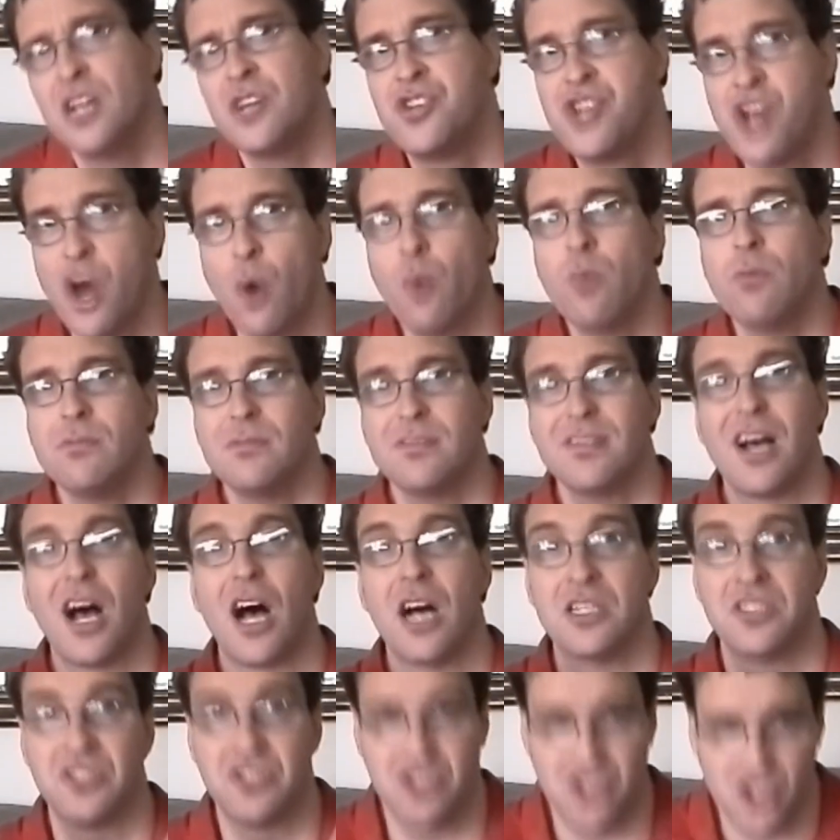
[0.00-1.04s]
Don't
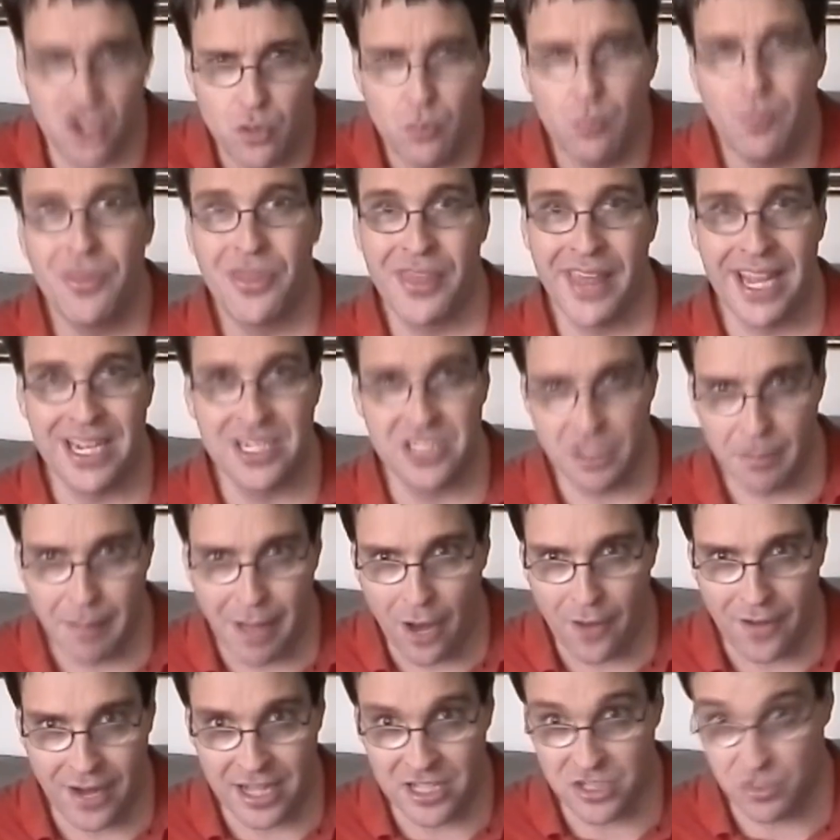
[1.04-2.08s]
assume things
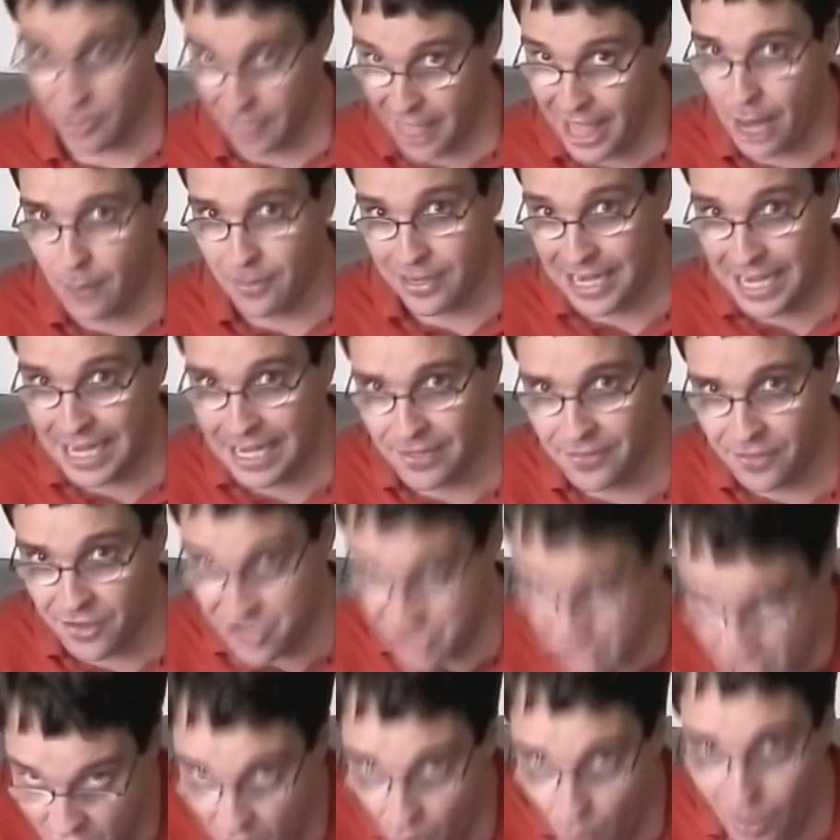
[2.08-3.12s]
about us without getting to
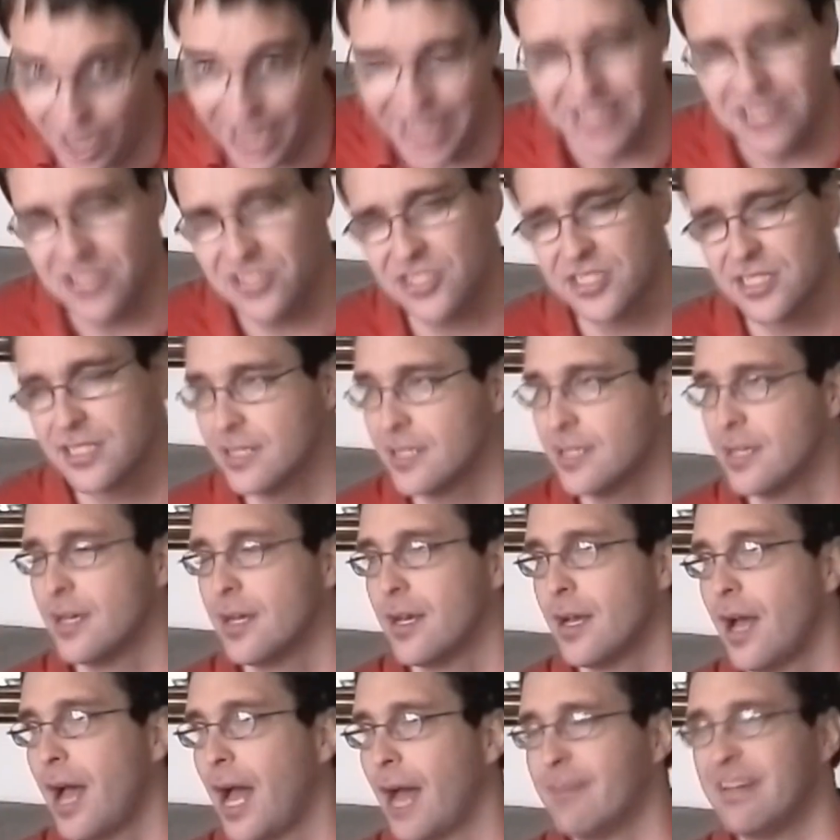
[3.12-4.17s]
know us.
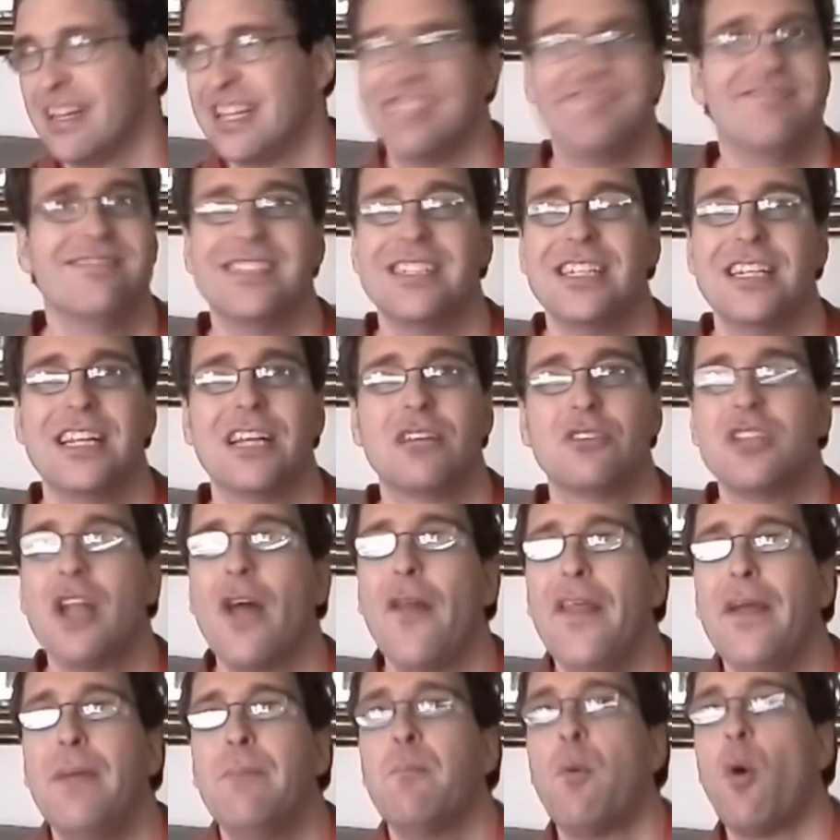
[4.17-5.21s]
I mean, there's
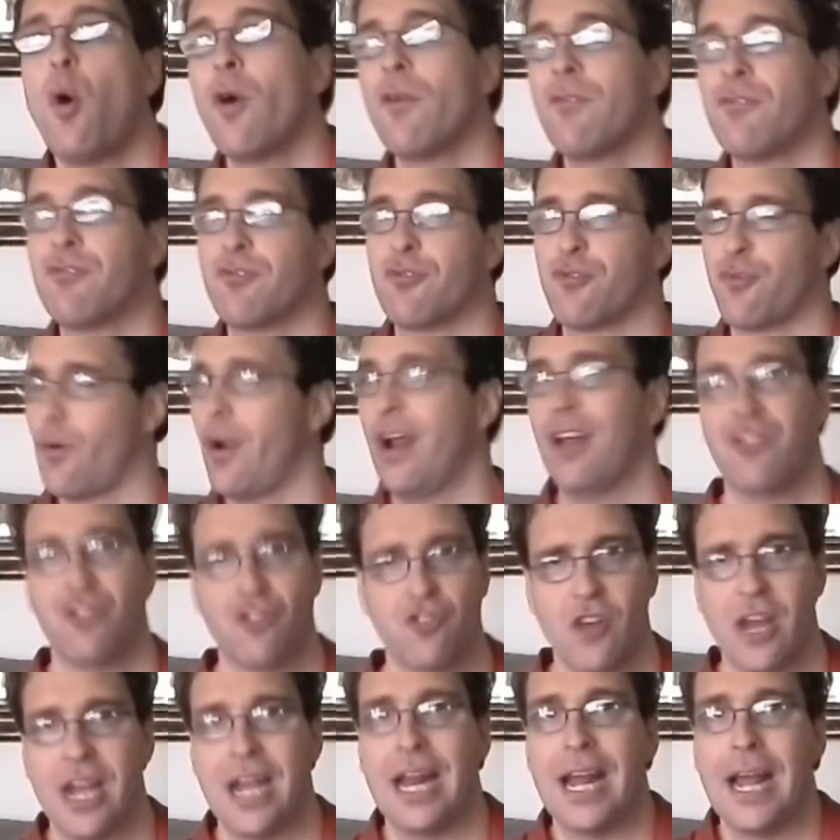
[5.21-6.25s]
nothing more
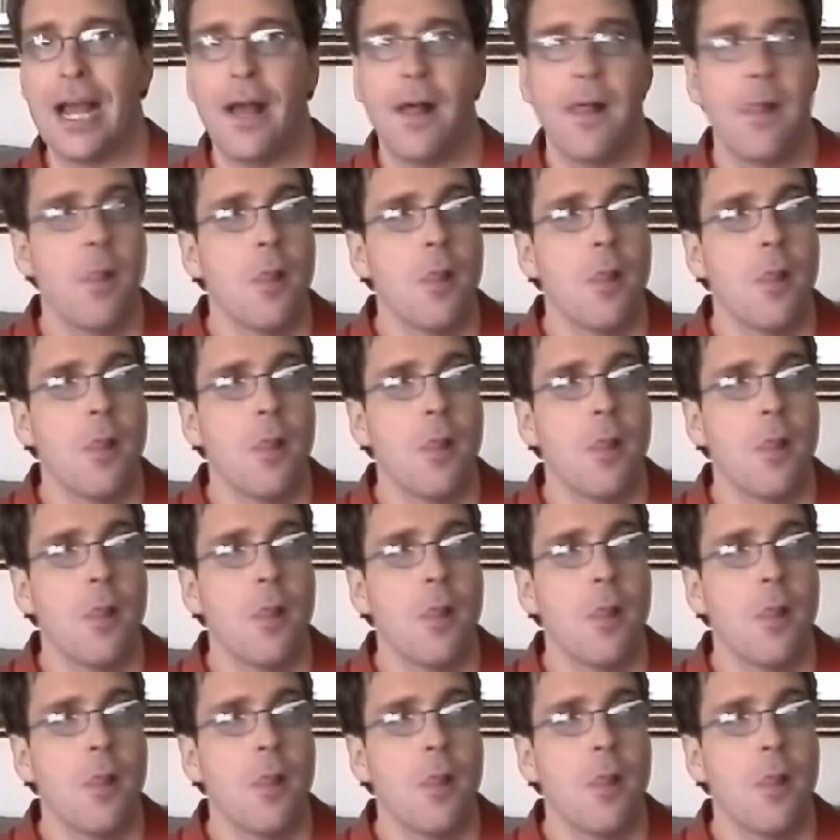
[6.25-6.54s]
frustrating